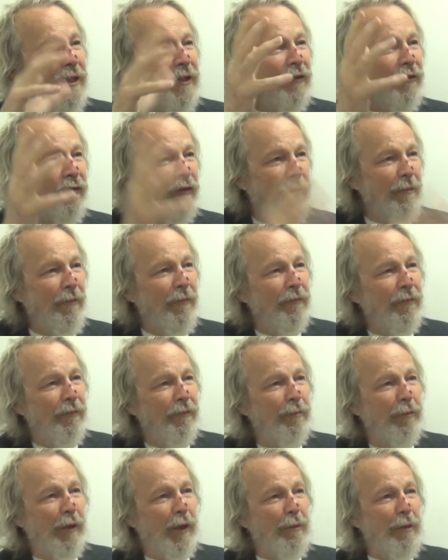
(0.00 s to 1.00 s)
us from
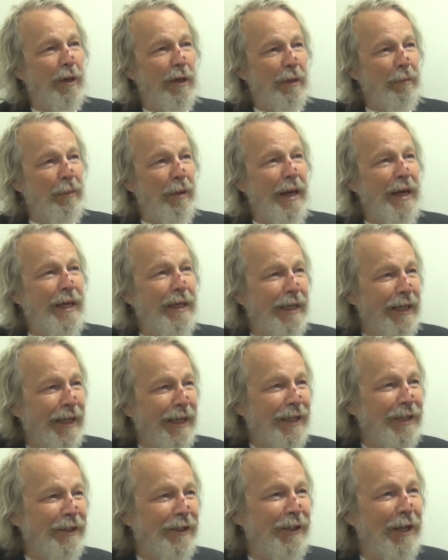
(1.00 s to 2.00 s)
blueberry
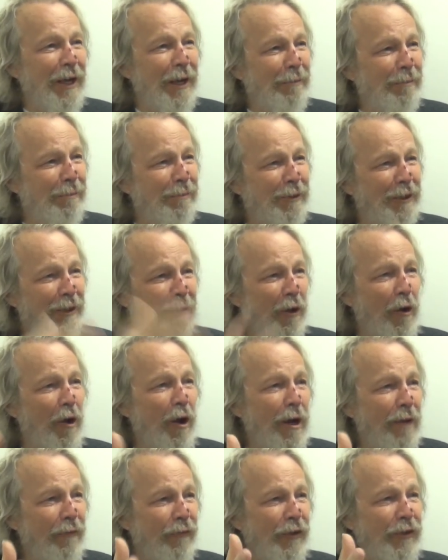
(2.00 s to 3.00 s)
pancakes up to the
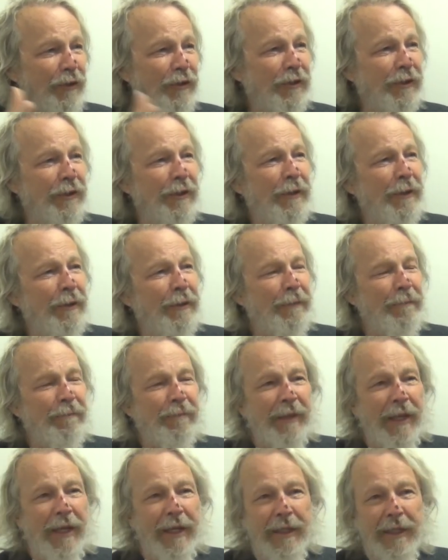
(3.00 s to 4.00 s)
office
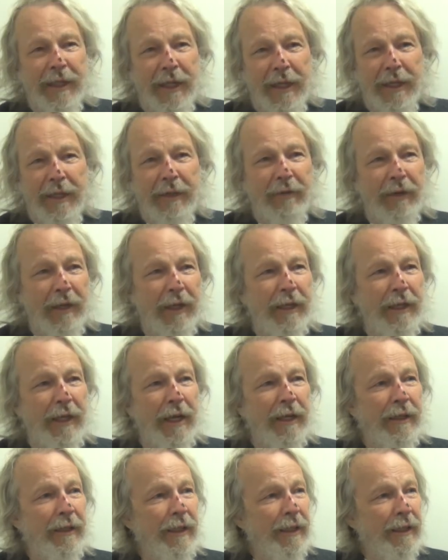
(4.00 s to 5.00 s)
and they and,
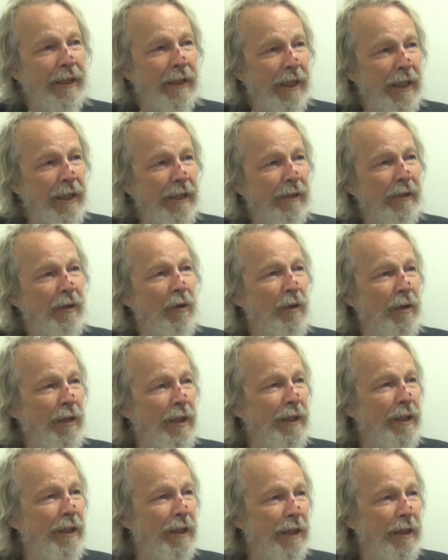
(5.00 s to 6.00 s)
and then Keith going
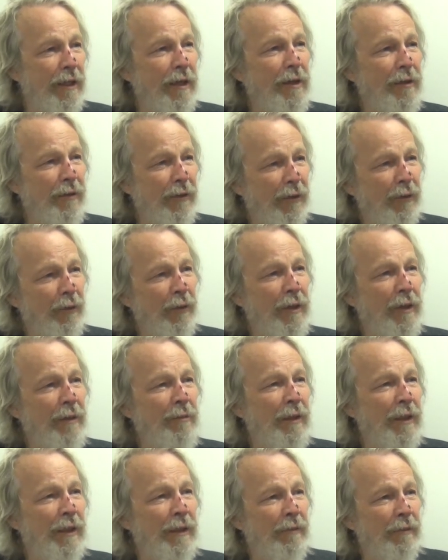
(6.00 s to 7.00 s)
into the clothing
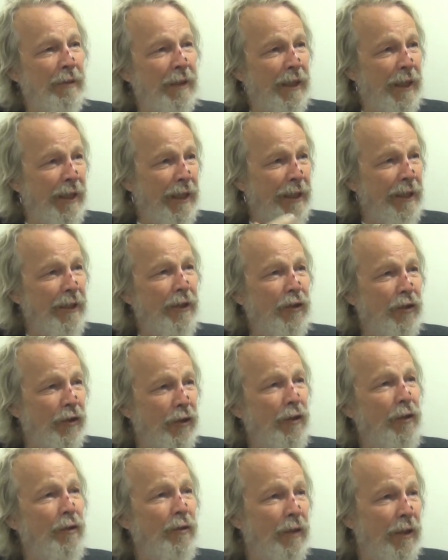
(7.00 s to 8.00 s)
room and getting the
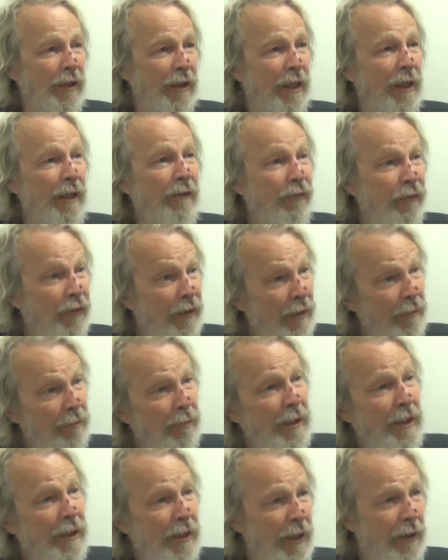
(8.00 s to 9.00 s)
suit that they had filmed
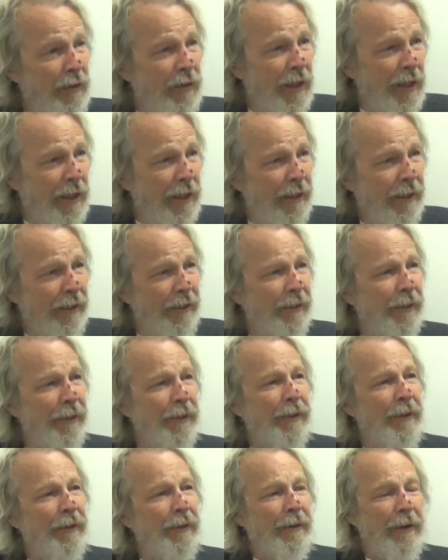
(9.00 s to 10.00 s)
be donated,
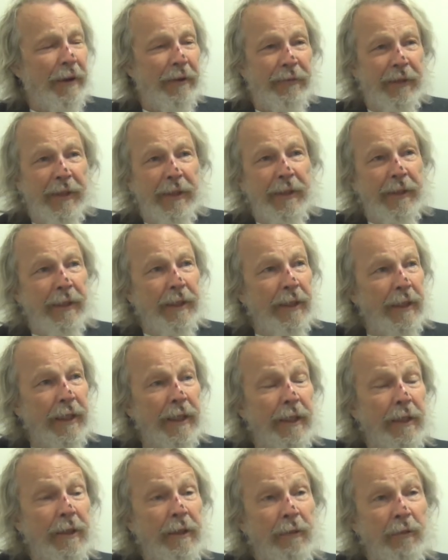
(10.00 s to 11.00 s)
and then the
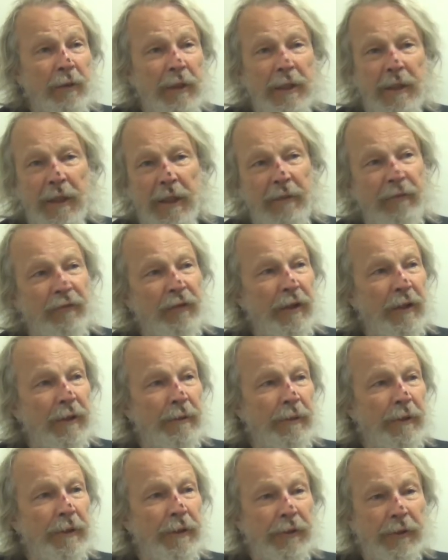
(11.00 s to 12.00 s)
end of the week they
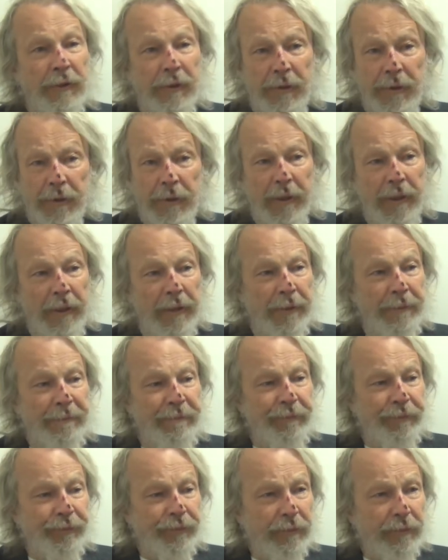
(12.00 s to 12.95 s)
filmed us um,